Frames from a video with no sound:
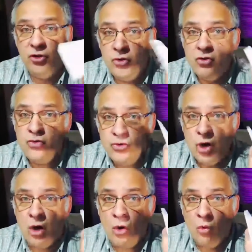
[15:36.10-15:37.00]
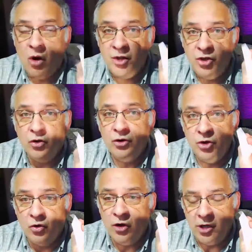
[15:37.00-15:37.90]
you know what you're
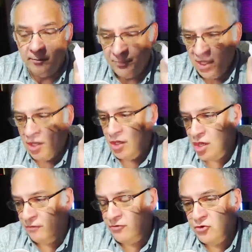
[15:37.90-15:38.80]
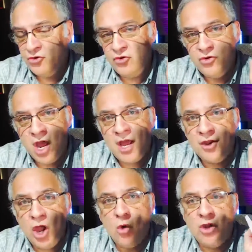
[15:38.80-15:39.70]
doing. If you do
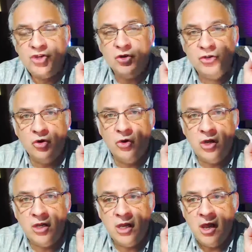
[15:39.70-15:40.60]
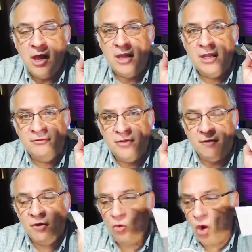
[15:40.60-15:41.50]
not know what you're doing and have
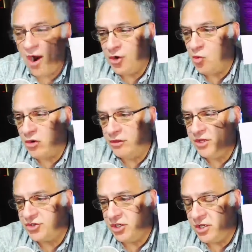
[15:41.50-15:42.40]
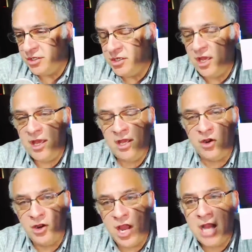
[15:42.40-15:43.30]
never wired one of these in
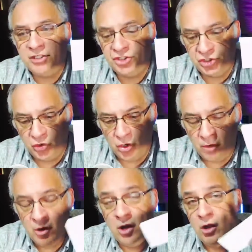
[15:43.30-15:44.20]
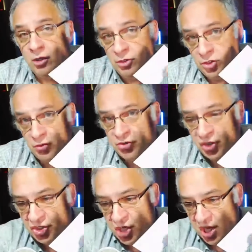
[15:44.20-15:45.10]
and are not sure, 2
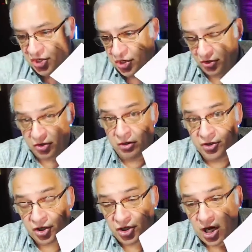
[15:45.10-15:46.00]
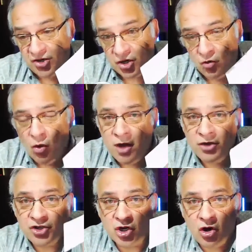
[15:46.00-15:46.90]
suggestions. Suggestion
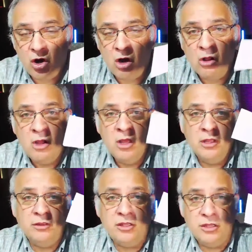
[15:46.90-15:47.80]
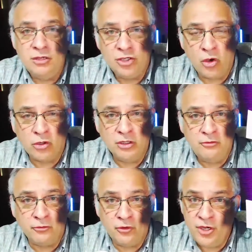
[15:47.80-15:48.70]
1 is to call the
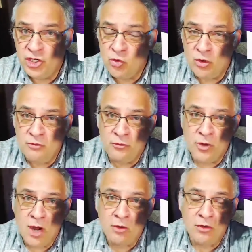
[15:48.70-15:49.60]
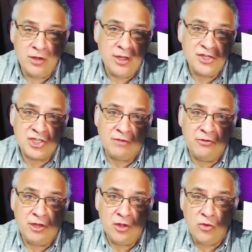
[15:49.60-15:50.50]
totally free 24-hour-a-day,
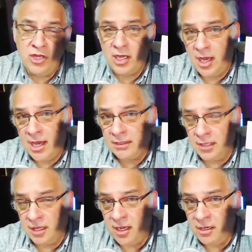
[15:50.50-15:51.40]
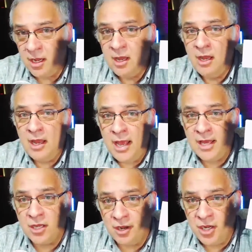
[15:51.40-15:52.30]
7-day-a-week hotline
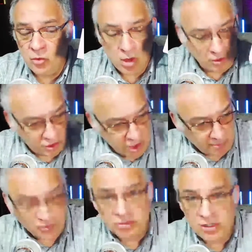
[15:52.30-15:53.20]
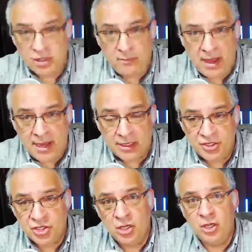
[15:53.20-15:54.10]
at Honeywell. It comes in the
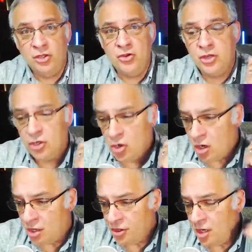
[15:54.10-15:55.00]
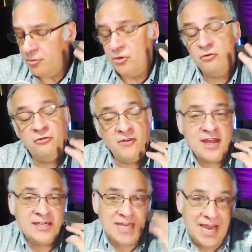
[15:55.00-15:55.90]
package. You can call them. They're
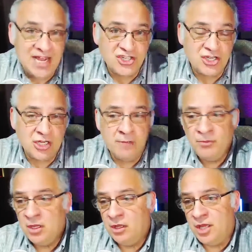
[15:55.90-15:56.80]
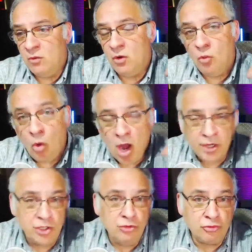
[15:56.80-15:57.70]
fantastic. They will
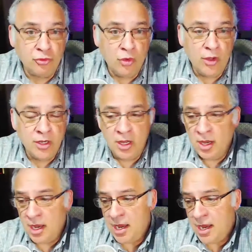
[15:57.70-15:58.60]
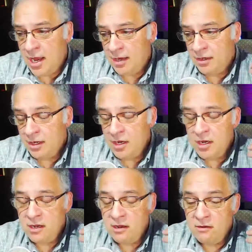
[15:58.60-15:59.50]
walk you through it, and
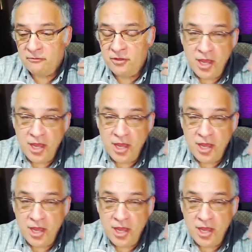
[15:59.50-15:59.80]
if